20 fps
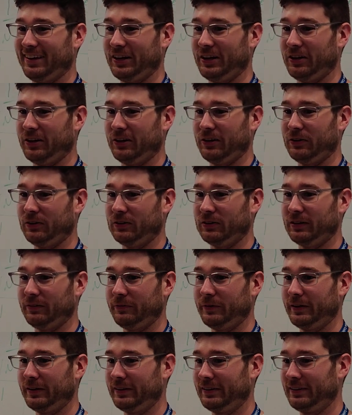Error. Hold
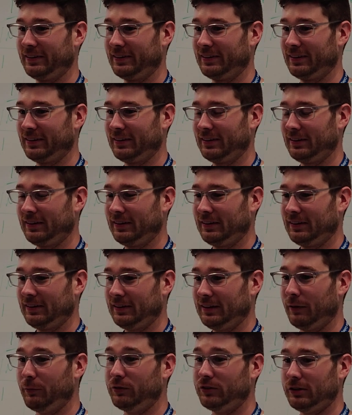on.
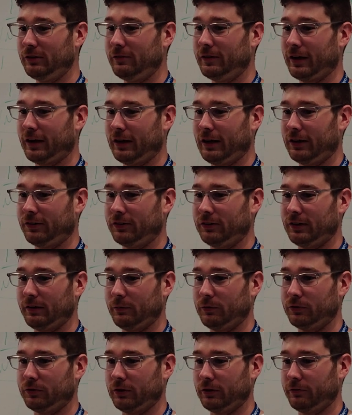Let me see if I can actually
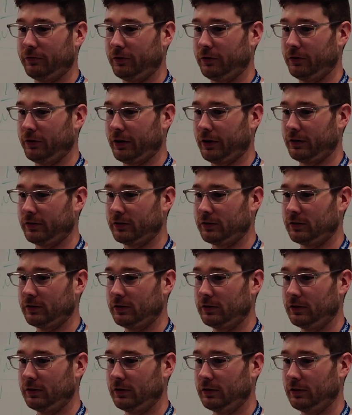demonstrate for you guys.